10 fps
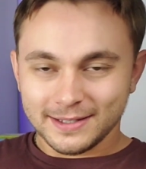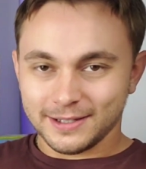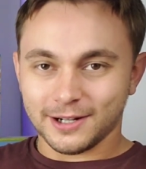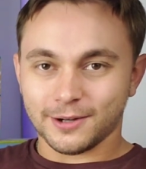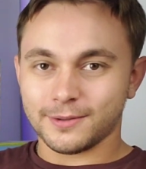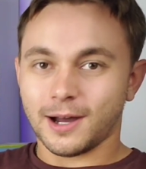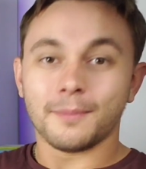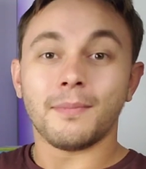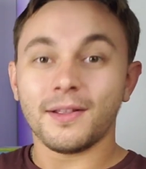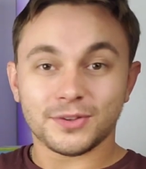you know, a
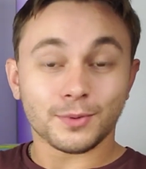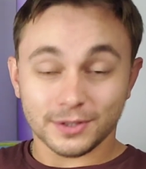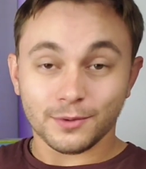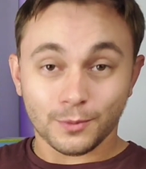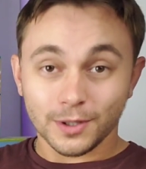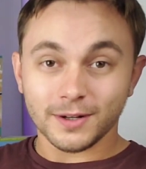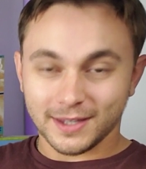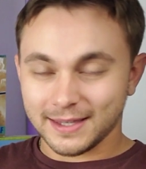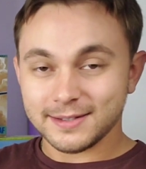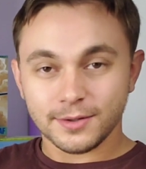month's worth of
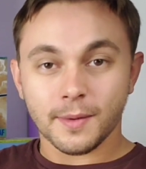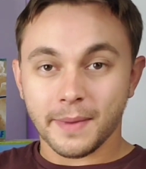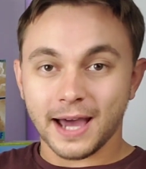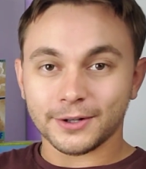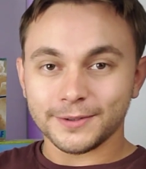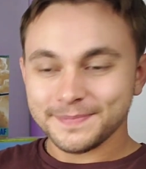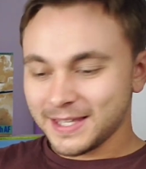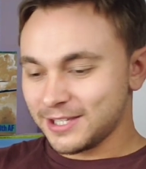work into a model,